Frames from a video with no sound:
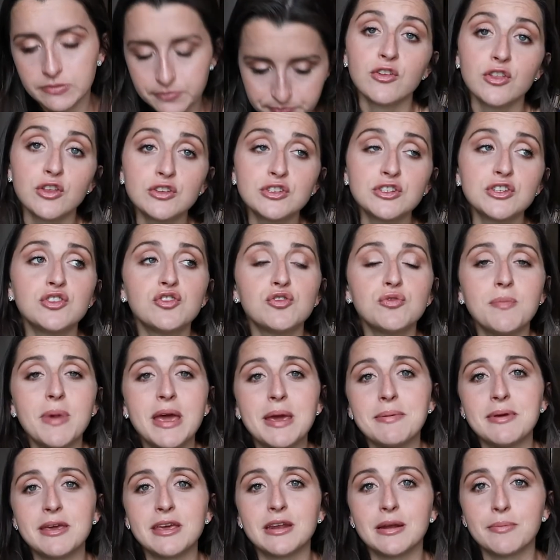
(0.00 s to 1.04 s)
For those of you who
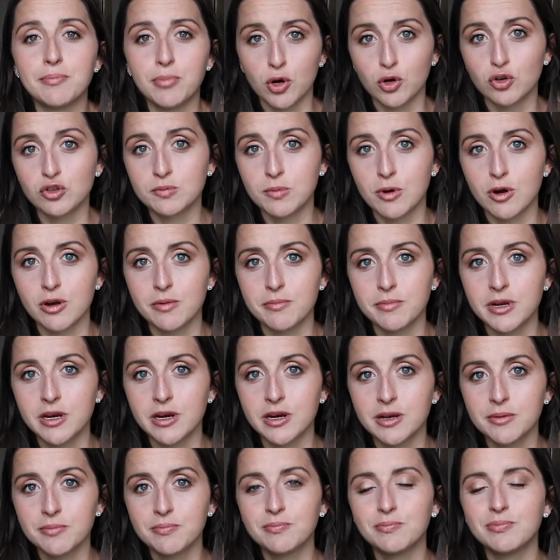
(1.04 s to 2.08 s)
may be in a postpartum
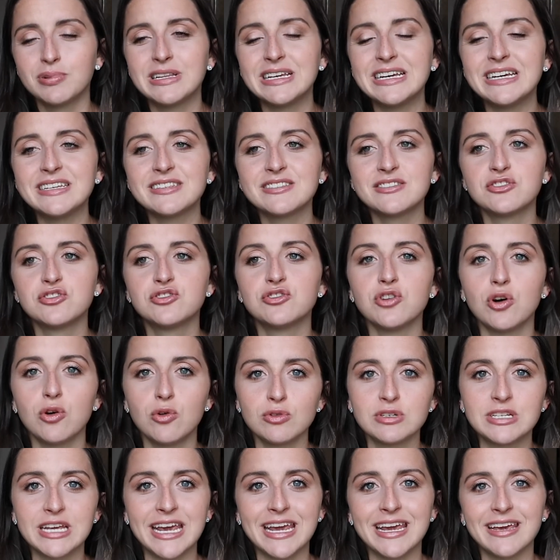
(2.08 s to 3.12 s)
period, please
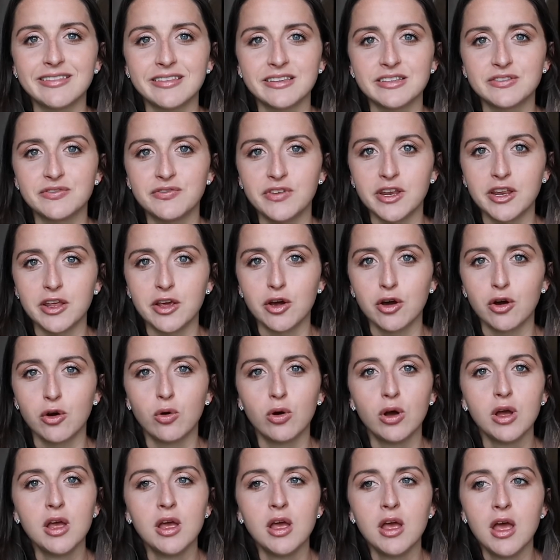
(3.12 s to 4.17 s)
don't take this
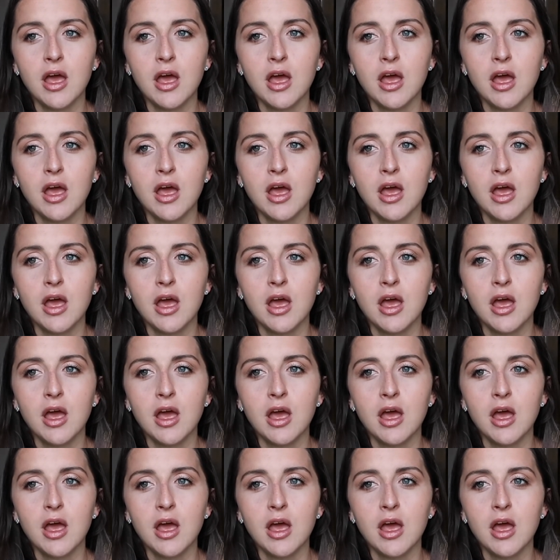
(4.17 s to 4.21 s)
video